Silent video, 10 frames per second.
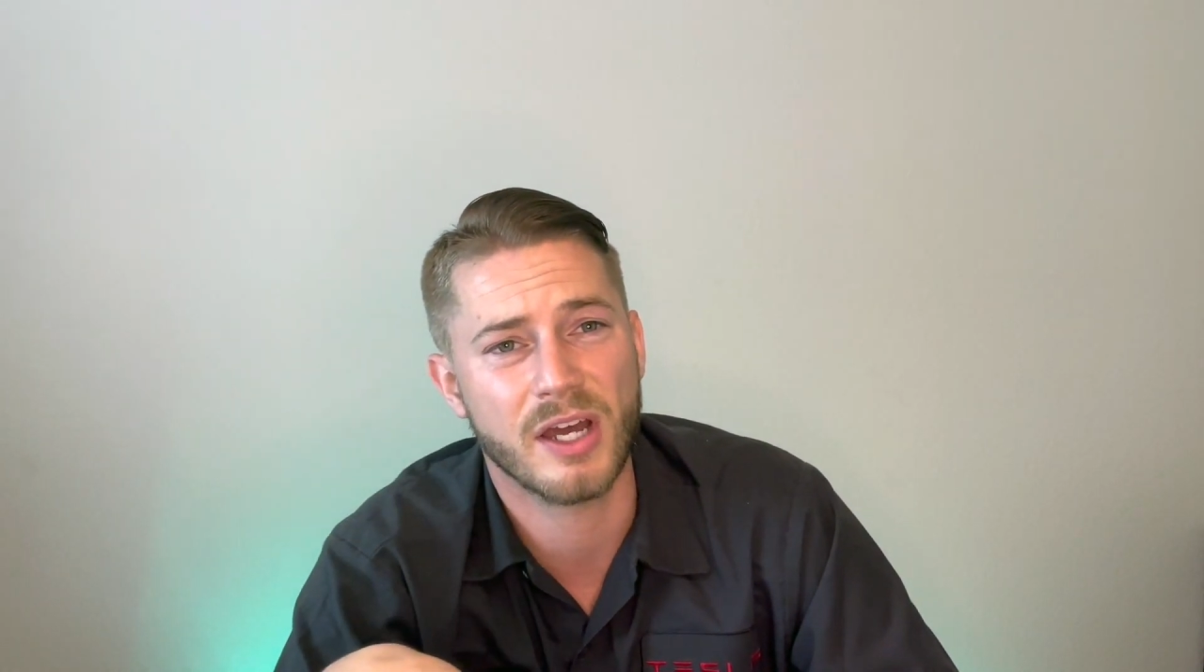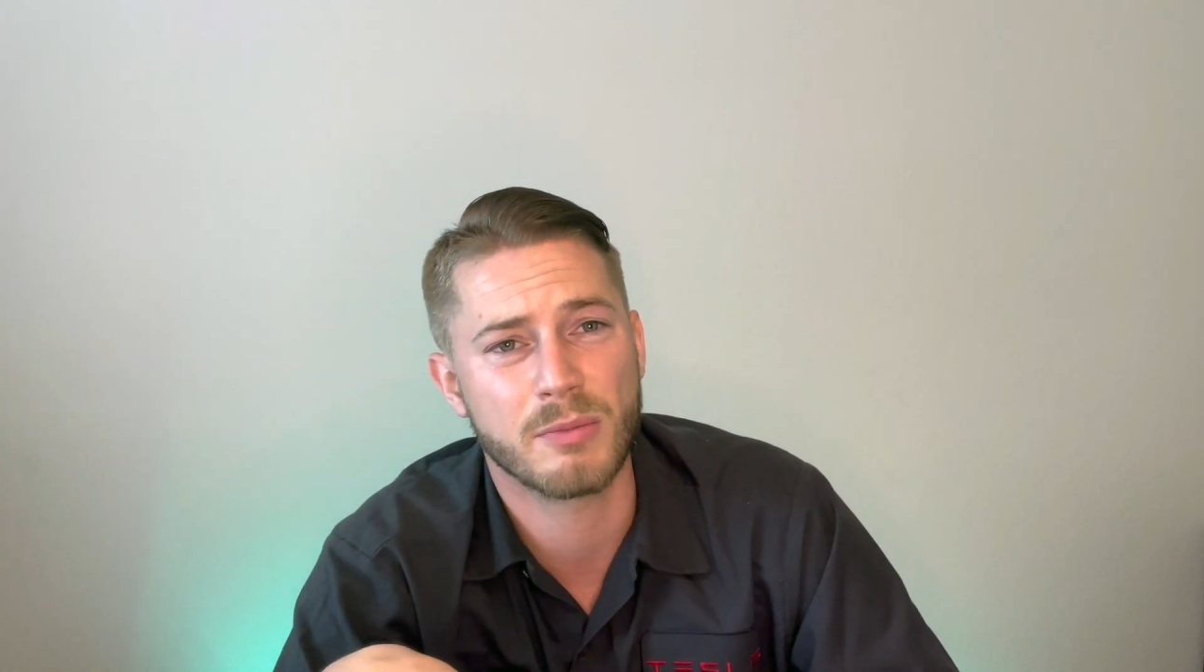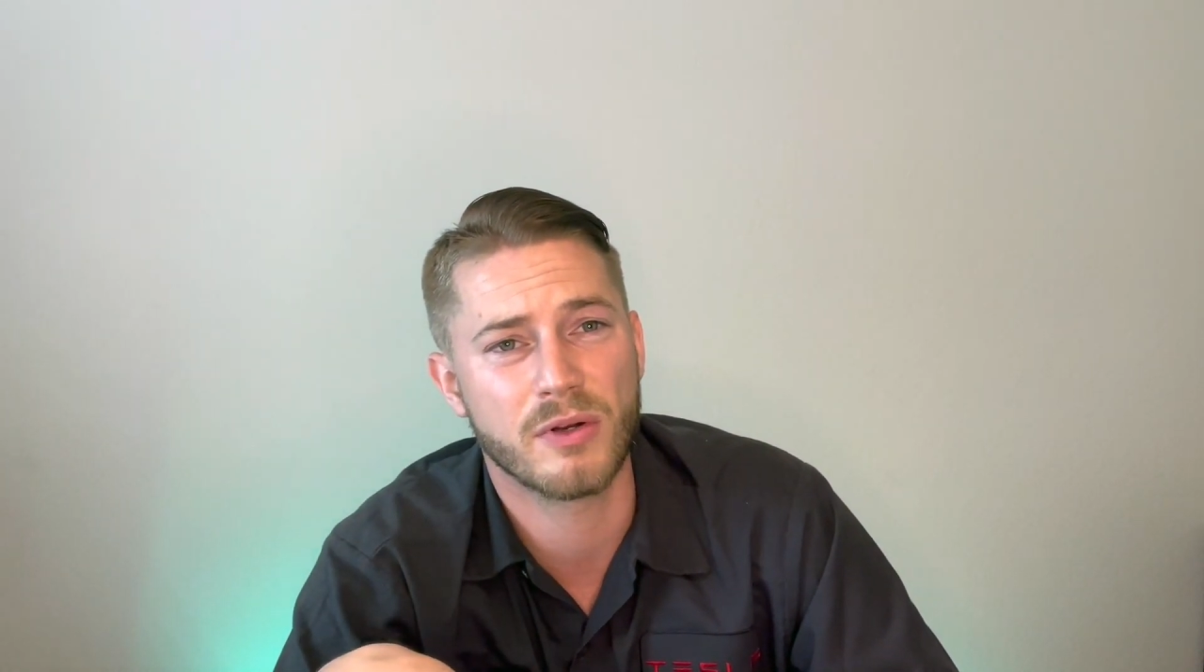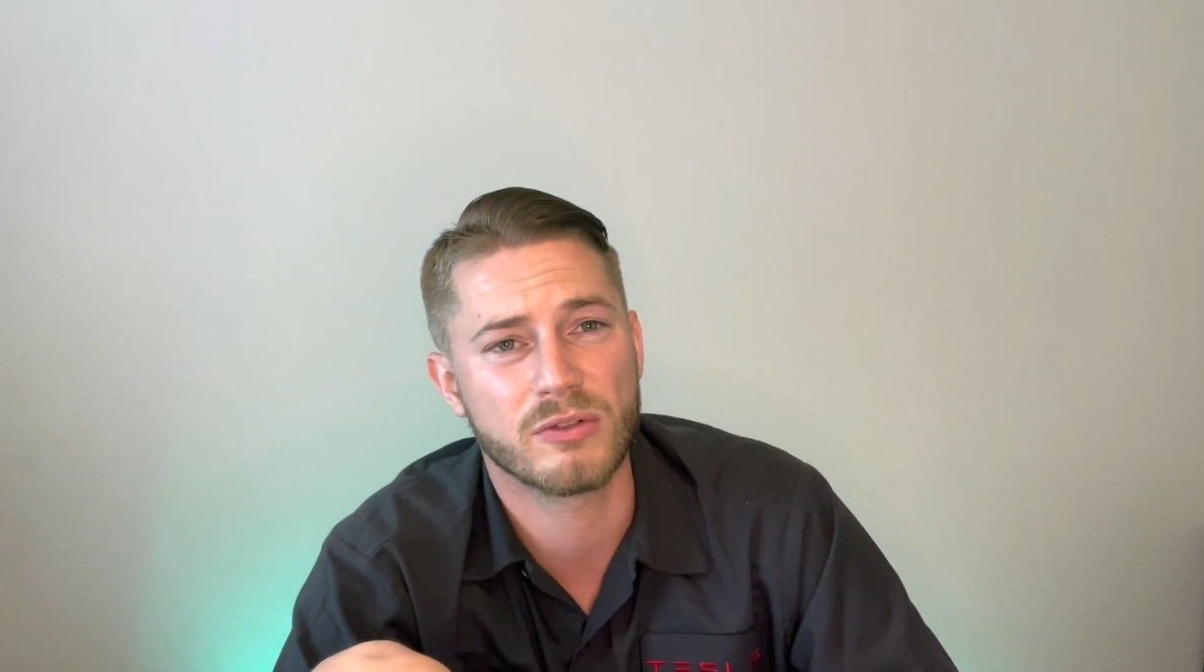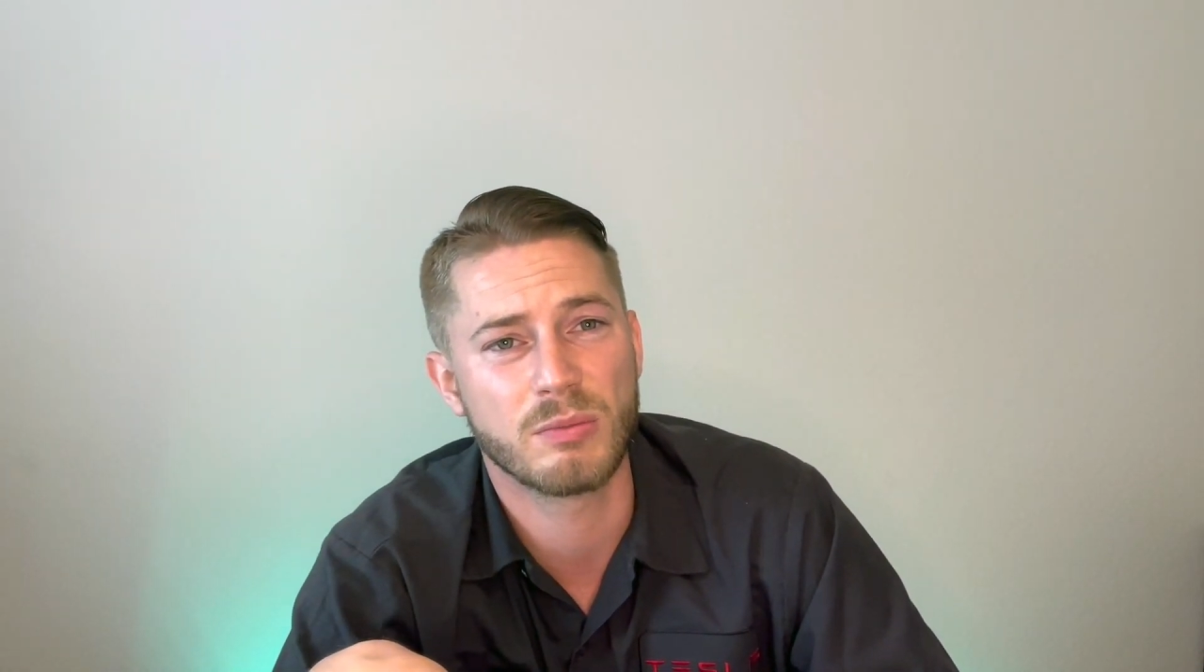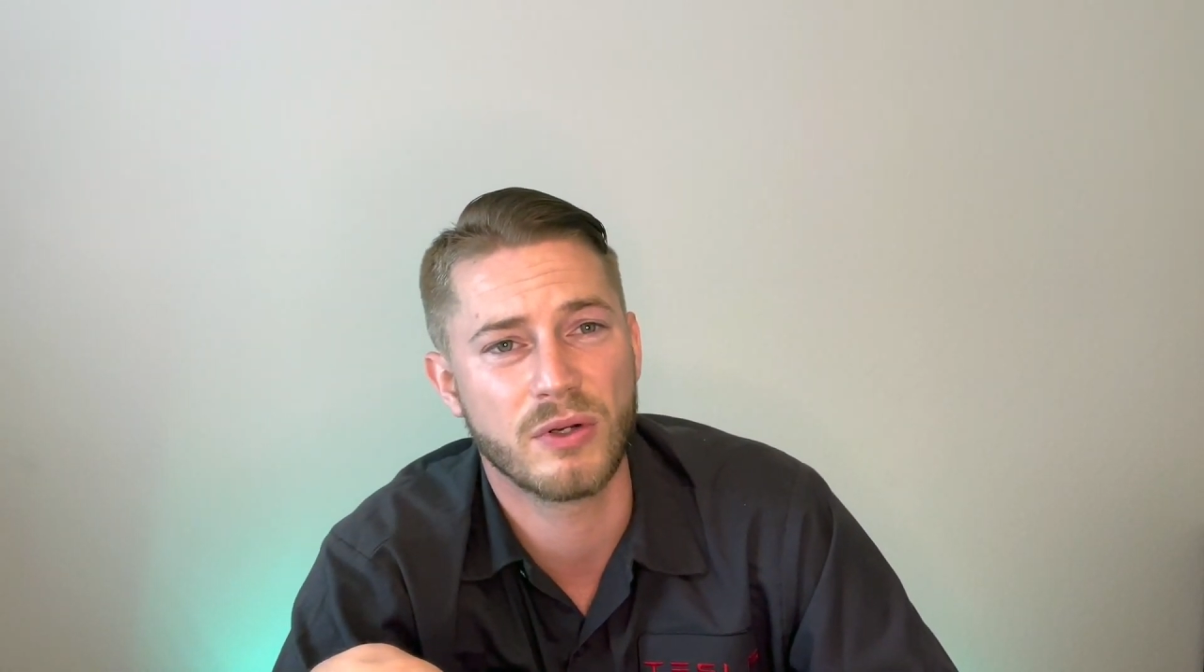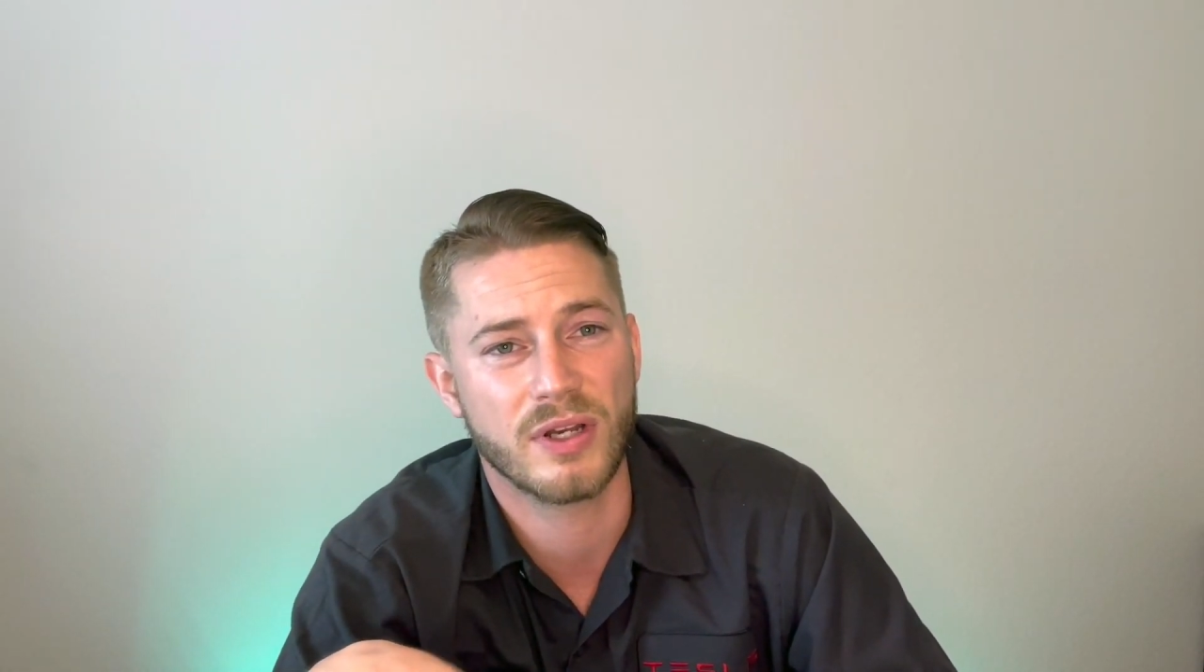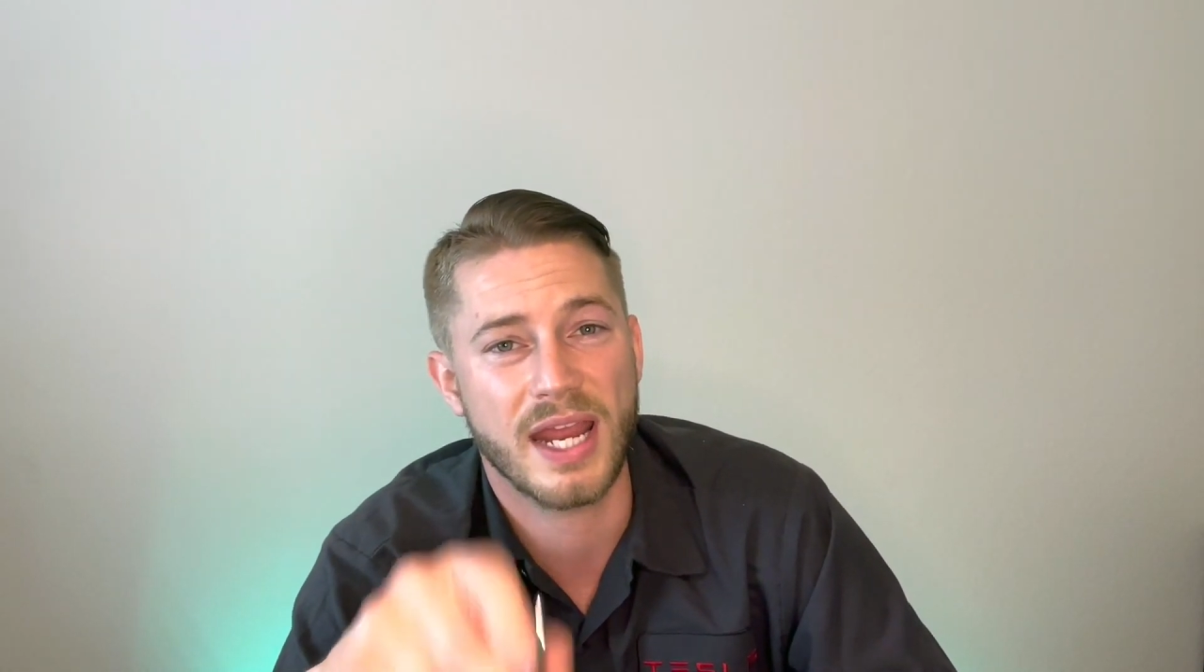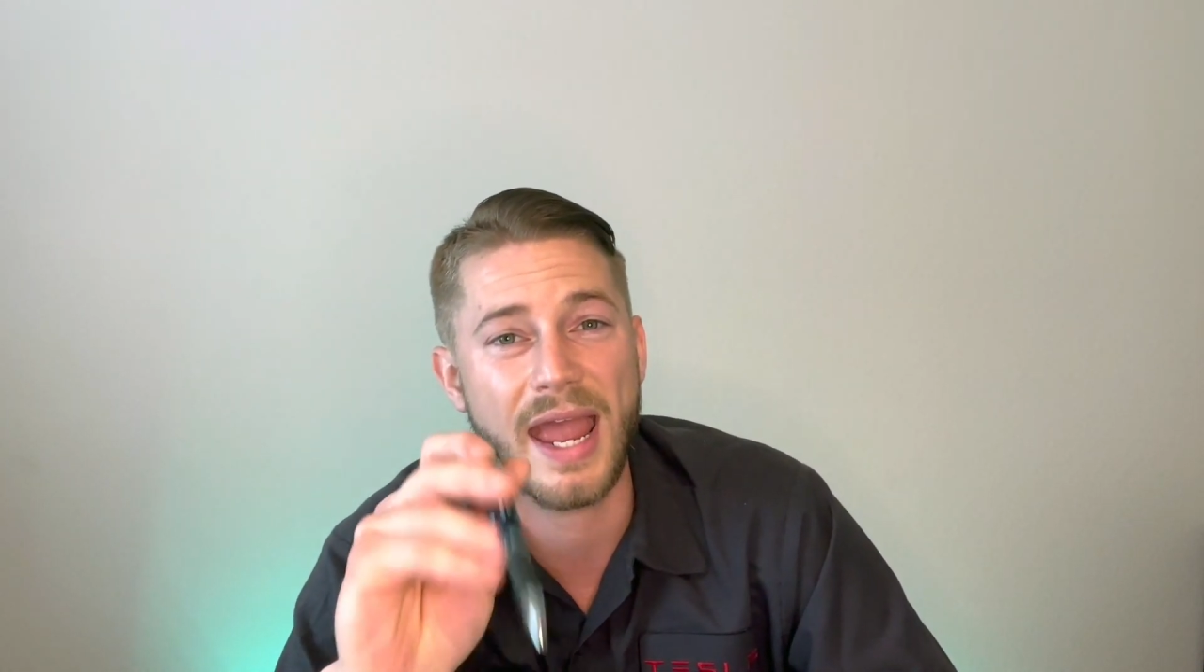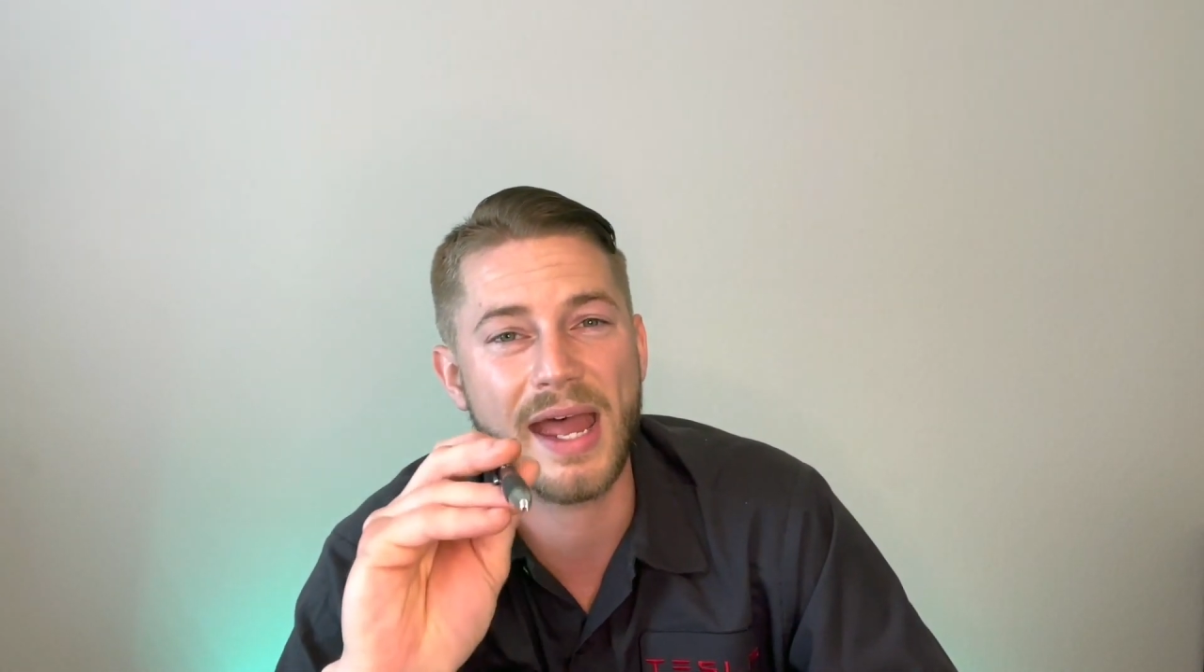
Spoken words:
automotive community